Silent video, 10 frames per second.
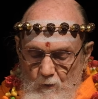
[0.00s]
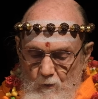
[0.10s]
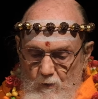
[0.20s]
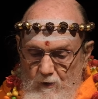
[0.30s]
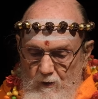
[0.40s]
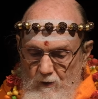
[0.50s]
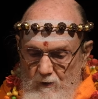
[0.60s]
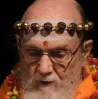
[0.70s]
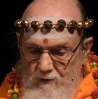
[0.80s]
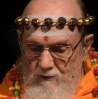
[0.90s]
We are
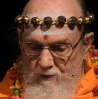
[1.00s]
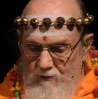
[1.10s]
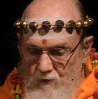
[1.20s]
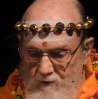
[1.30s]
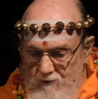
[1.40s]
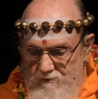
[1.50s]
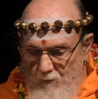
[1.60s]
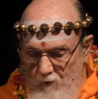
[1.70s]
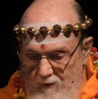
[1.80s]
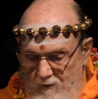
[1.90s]
continuing this
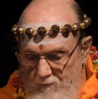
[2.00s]
morning